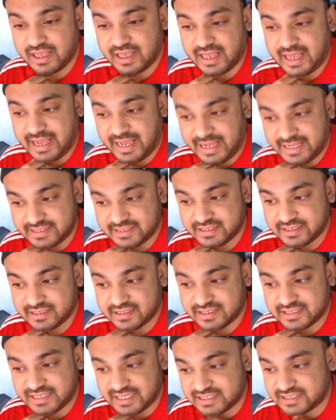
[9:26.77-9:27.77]
And
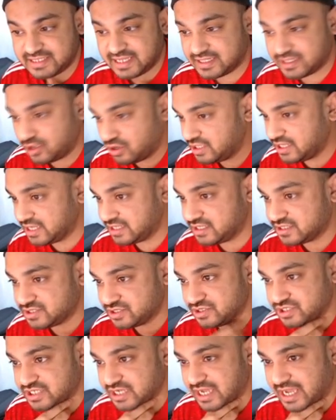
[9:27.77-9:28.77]
since then, Ole Gunnar
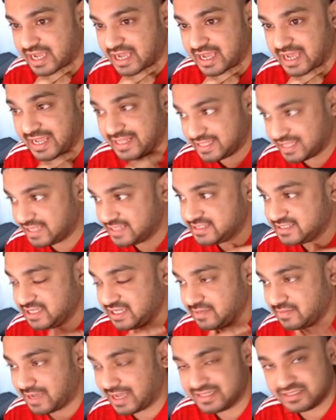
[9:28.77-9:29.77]
Solskjaer and his
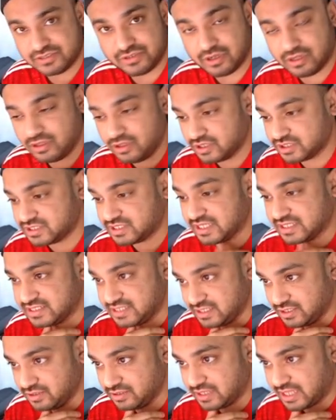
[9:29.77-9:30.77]
team has not lost a
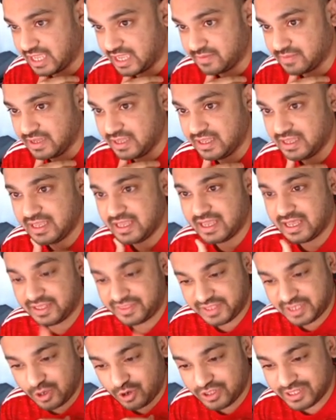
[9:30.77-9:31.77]
single game. I
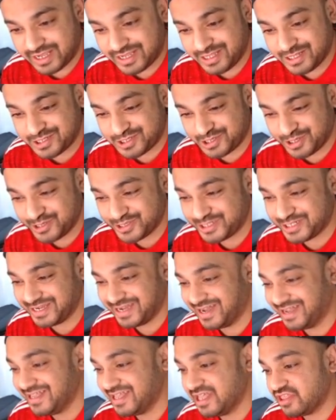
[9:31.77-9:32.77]
think Ole Gunnar
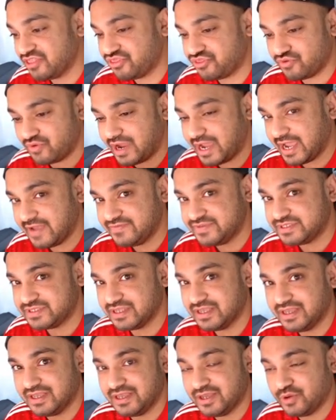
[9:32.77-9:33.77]
Solskjaer thrives
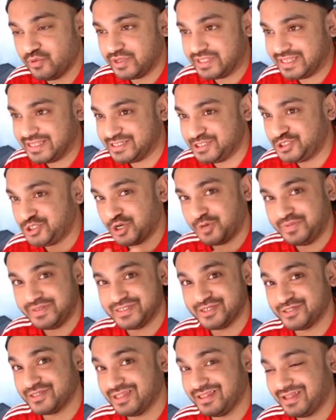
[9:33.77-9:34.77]
when his job
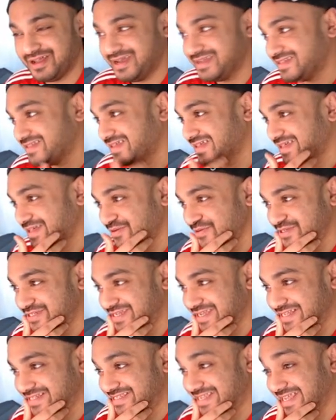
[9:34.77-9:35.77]
is on the line, which
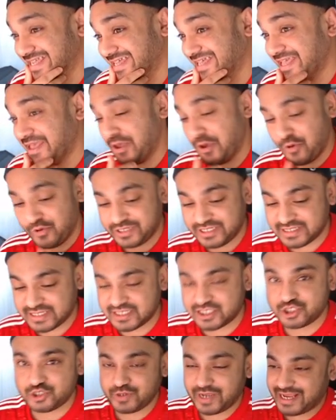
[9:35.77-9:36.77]
is which is a
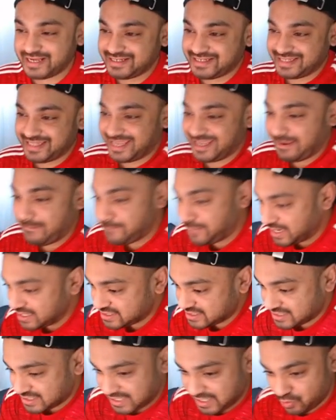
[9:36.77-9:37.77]
strange thing,
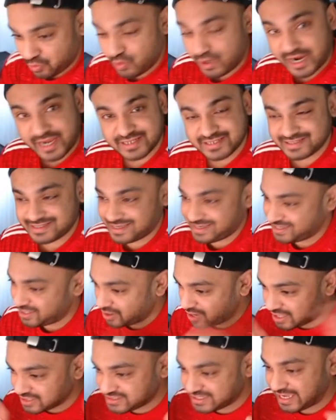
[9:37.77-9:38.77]
but it works. You
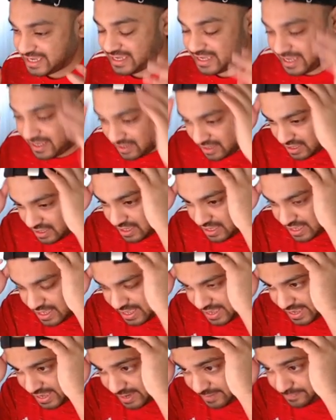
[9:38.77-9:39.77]
know, I'll take it.
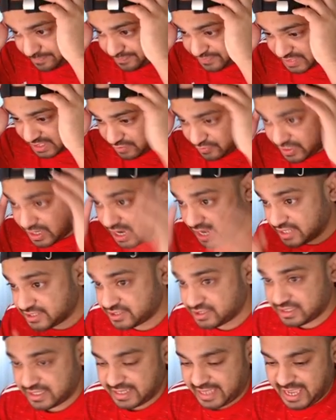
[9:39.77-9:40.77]
Um, in regards
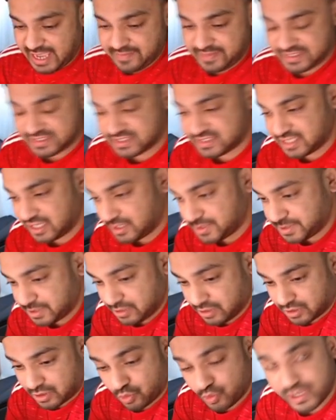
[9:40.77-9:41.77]
to the game itself,
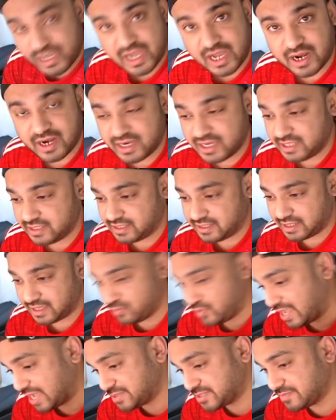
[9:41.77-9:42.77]
look, we are
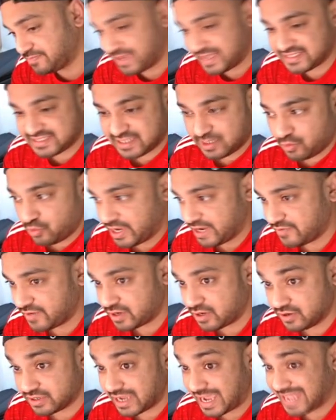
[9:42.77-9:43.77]
we have the best away
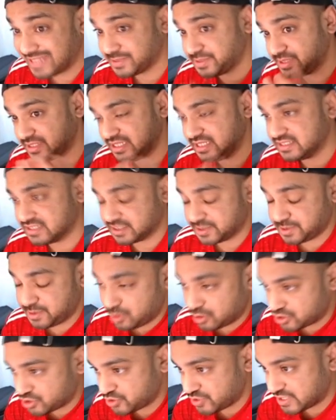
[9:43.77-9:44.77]
record. Anfield is a
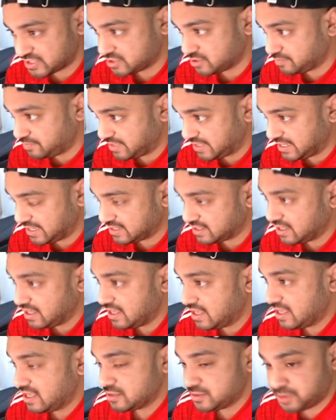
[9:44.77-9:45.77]
fortress to be in.
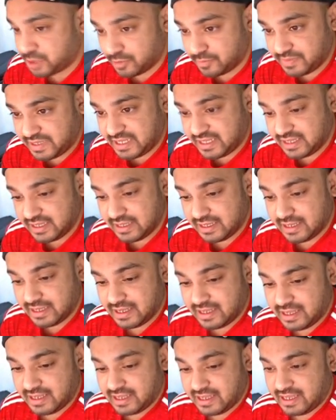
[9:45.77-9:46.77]
For me,
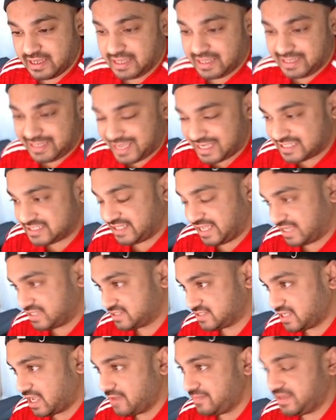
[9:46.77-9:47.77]
yes, the
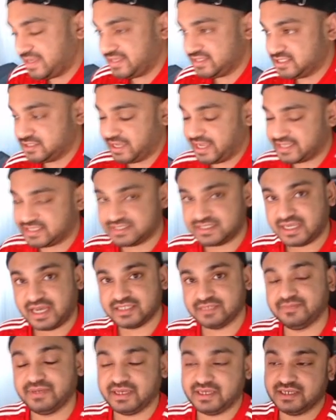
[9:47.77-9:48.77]
excitement is
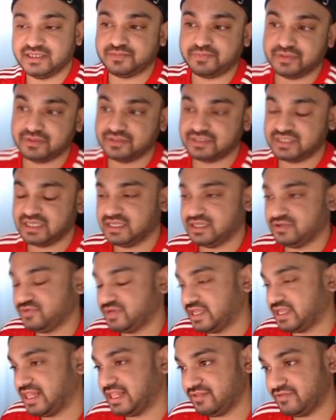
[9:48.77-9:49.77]
excitement is building in
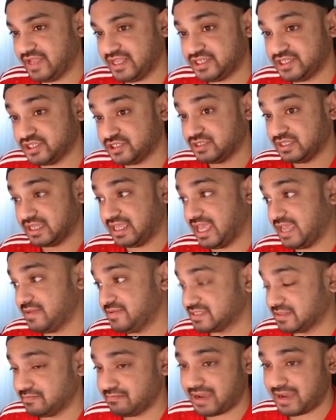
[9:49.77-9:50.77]
relation to the game.
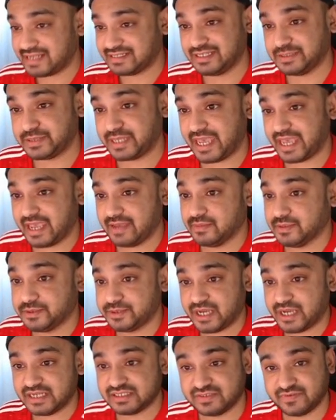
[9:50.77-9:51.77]
It's a massive game,
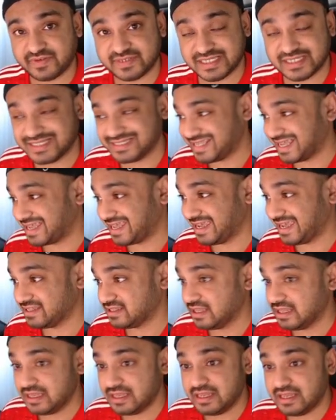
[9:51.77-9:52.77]
first versus
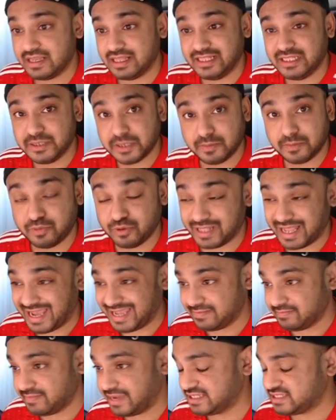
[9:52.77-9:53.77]
second, Liverpool
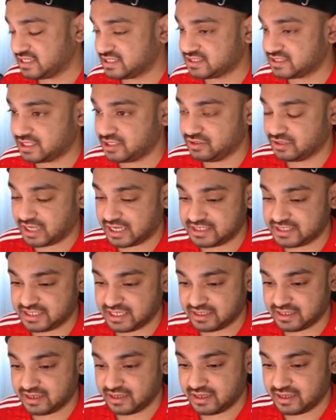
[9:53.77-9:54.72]
and Manchester United.